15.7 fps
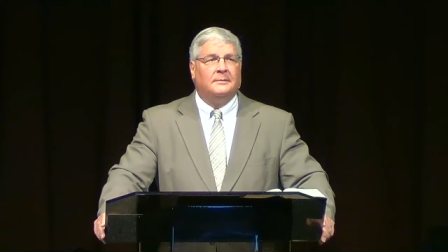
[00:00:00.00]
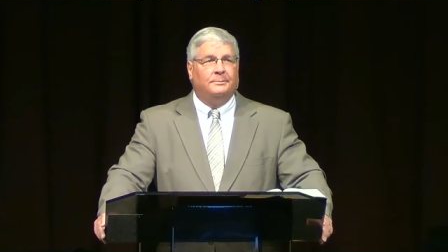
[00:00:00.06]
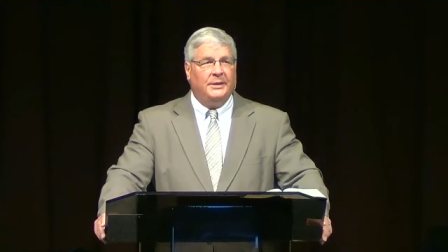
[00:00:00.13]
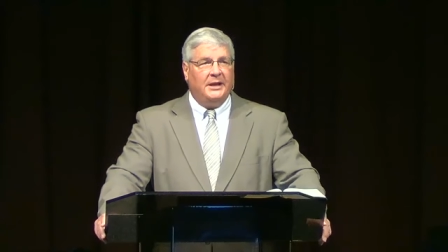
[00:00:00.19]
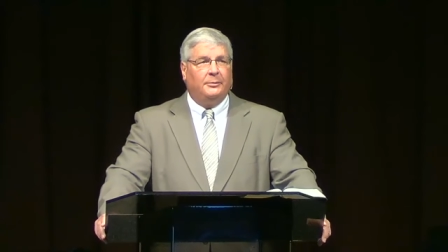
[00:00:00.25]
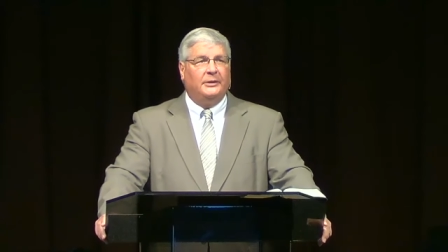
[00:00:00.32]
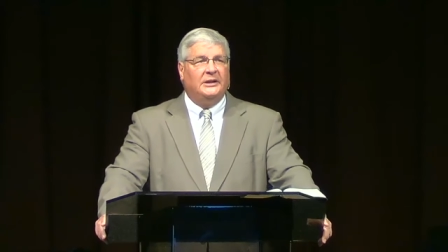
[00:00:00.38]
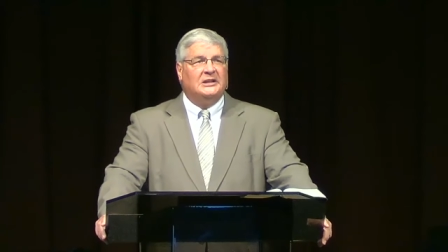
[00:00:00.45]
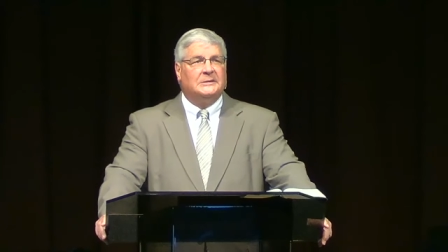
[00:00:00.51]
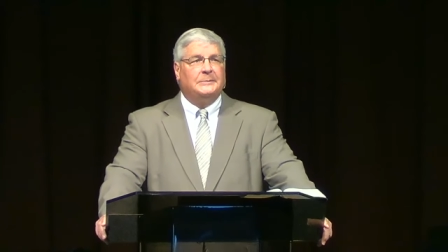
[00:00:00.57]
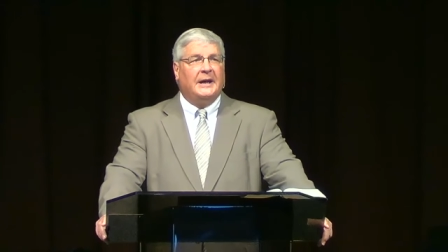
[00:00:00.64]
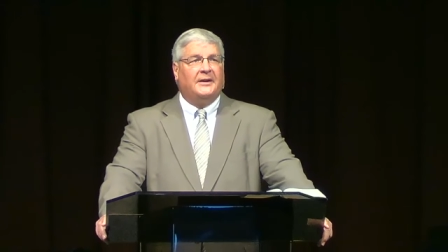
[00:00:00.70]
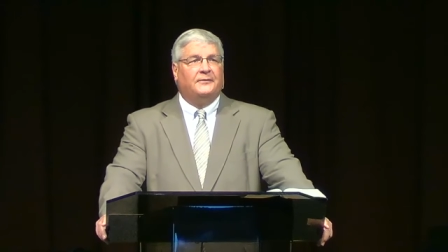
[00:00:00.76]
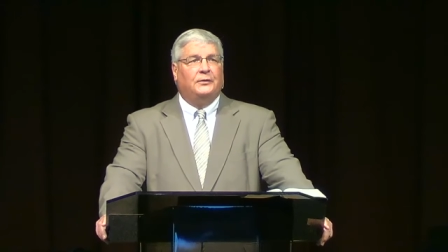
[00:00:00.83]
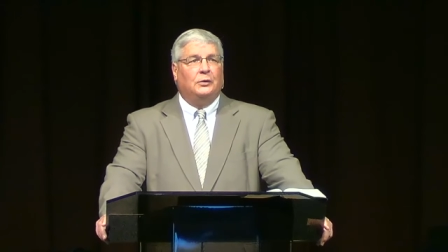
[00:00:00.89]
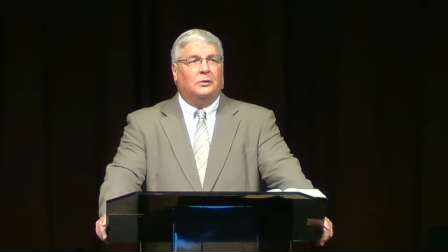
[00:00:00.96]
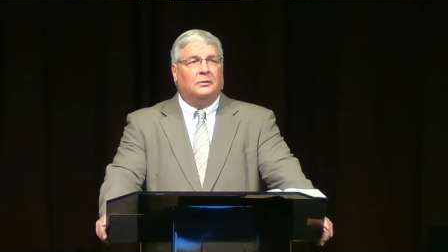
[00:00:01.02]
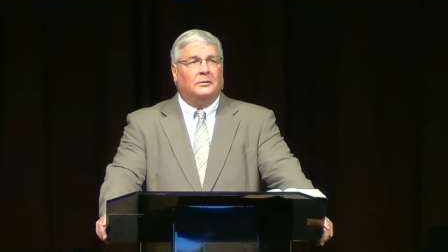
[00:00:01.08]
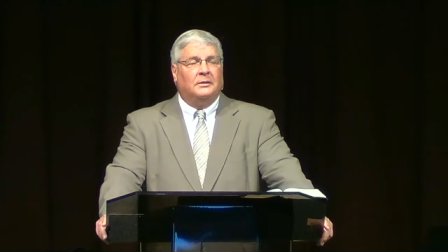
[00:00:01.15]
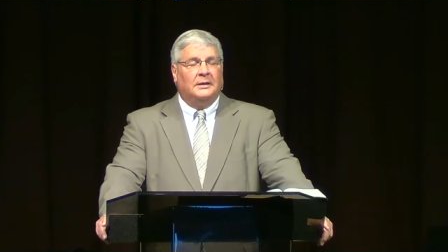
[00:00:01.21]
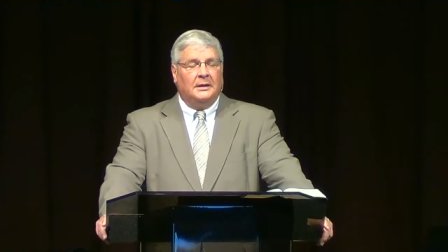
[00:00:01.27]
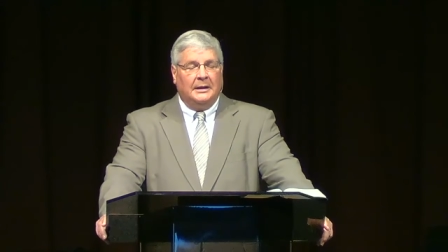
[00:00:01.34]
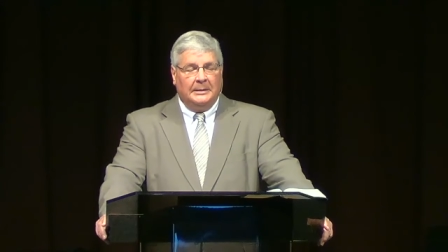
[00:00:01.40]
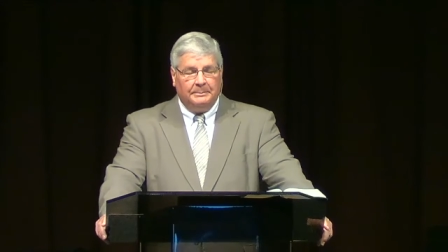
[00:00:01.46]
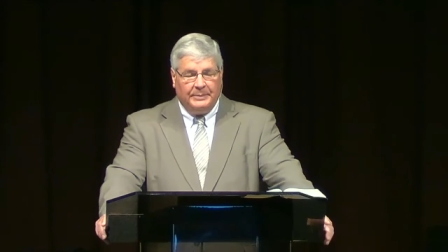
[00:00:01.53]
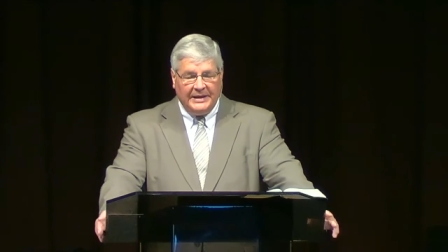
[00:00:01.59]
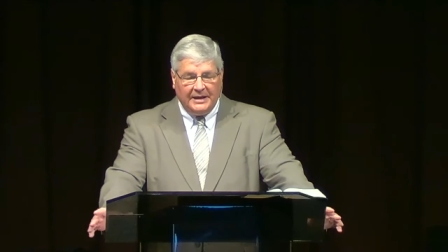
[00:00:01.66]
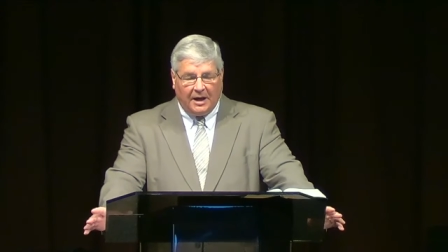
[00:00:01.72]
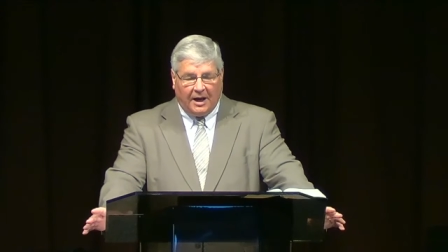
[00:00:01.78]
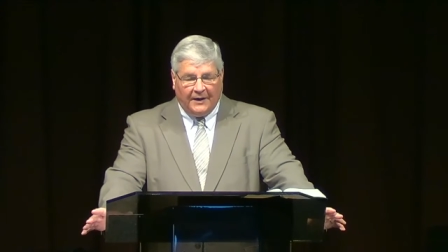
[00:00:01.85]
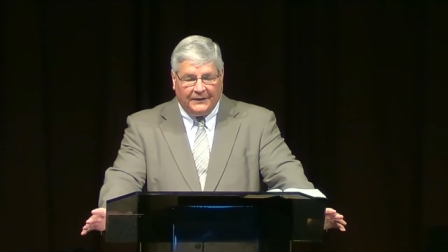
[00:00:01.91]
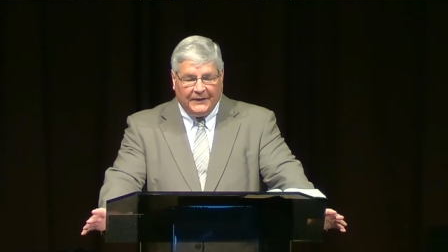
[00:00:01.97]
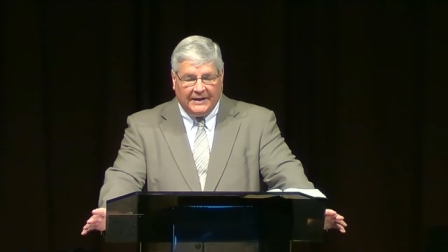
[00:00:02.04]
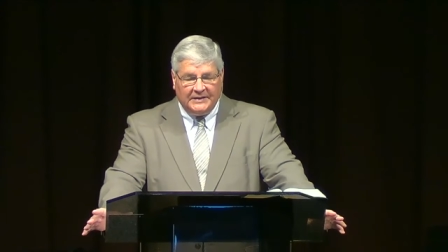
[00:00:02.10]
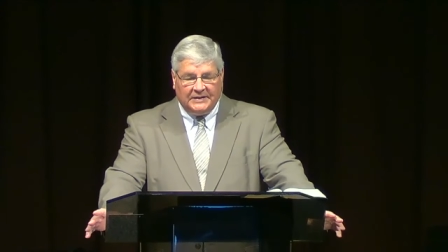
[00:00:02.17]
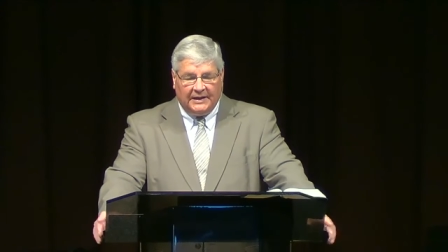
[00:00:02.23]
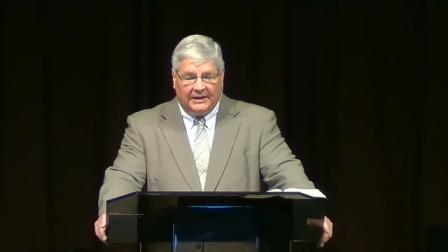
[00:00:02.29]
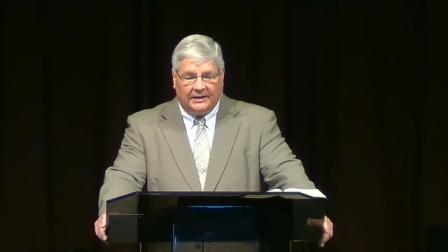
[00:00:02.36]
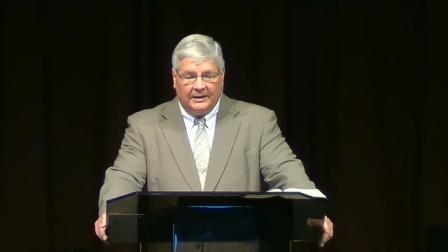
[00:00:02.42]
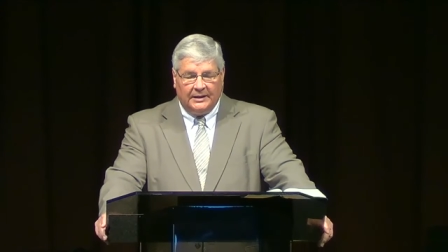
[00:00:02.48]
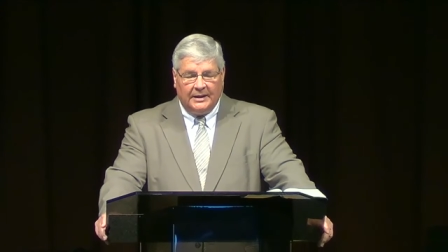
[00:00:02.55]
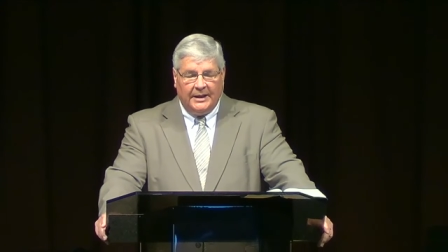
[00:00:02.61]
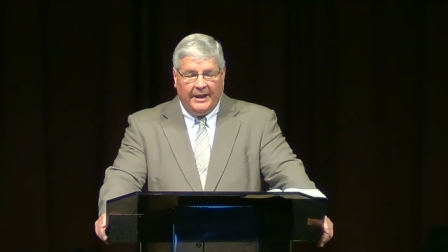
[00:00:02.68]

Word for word: be respectful, be authentic,